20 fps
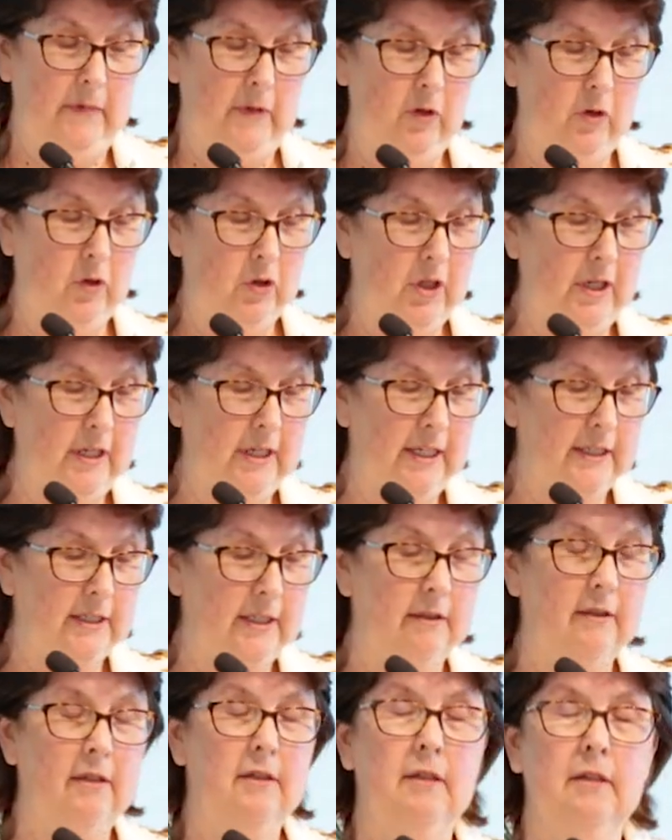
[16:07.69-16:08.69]
usually
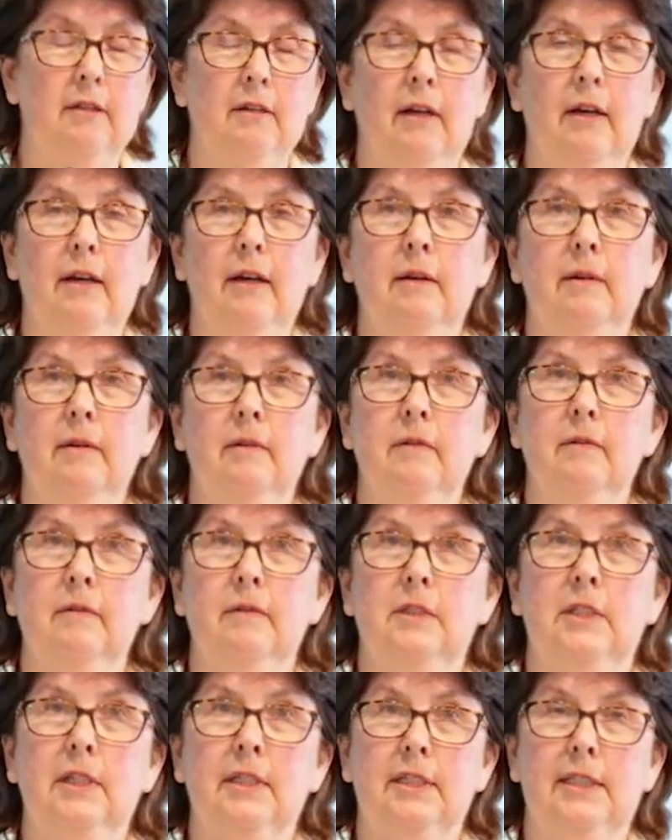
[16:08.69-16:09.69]
doesn't
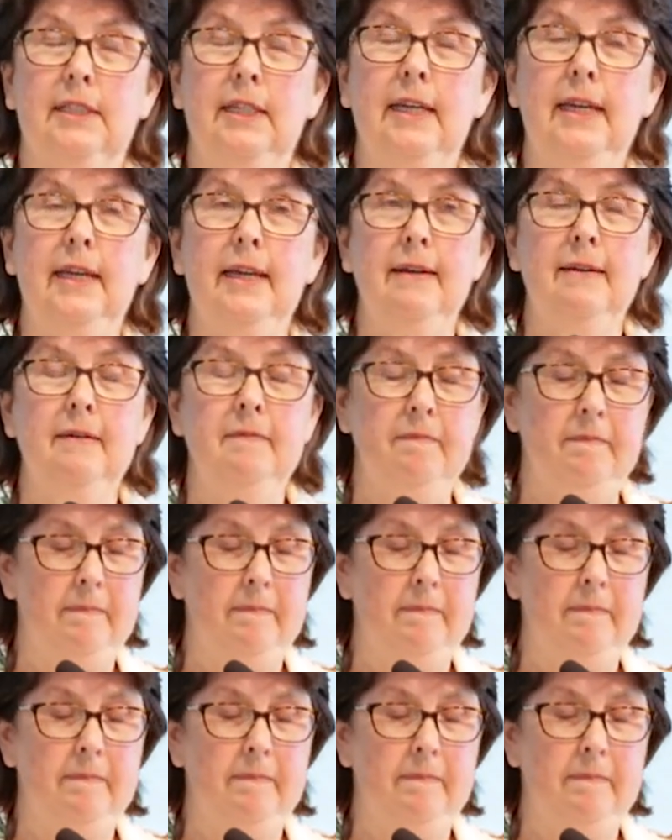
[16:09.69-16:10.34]
succeed.